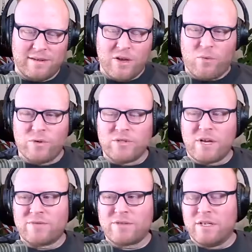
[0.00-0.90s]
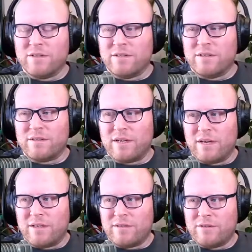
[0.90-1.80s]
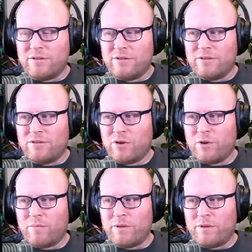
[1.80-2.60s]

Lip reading: Well, soft skills is a term